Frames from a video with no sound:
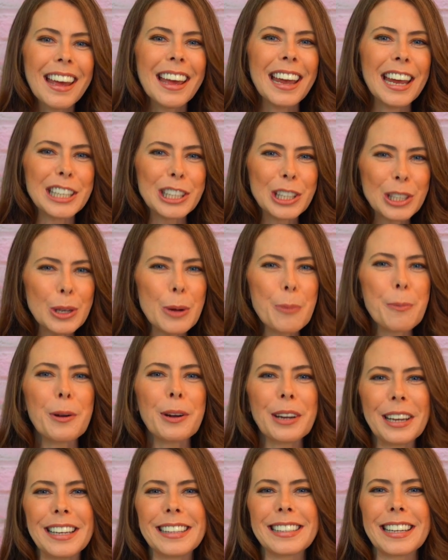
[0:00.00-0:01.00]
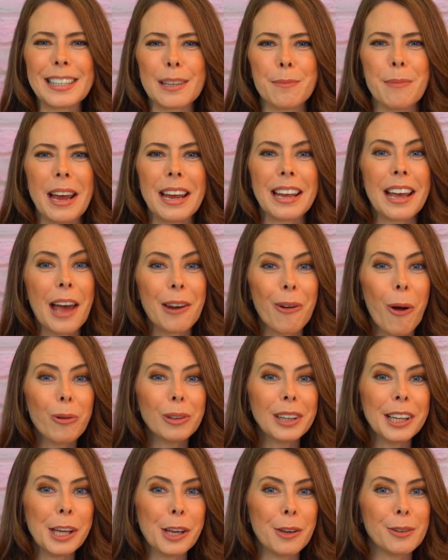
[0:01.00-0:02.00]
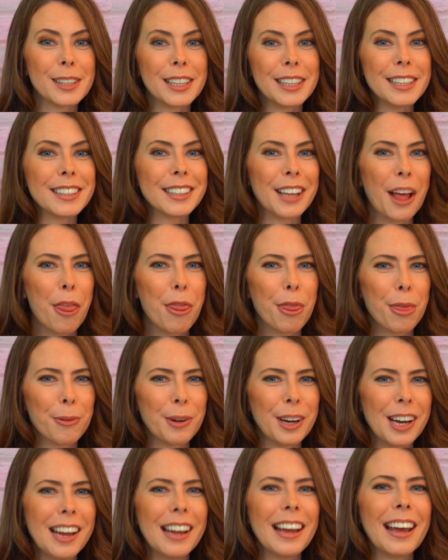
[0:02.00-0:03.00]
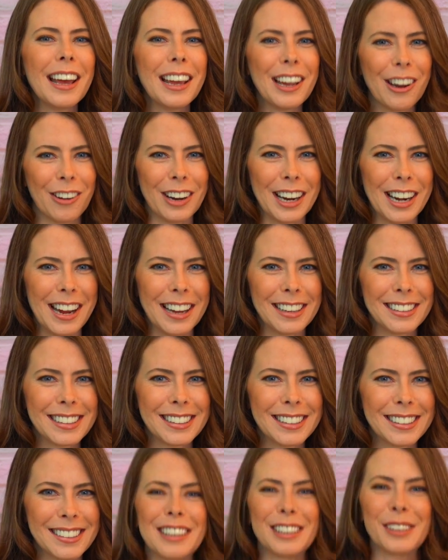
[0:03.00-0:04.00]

it's super easy to make and only uses 3 ingredients.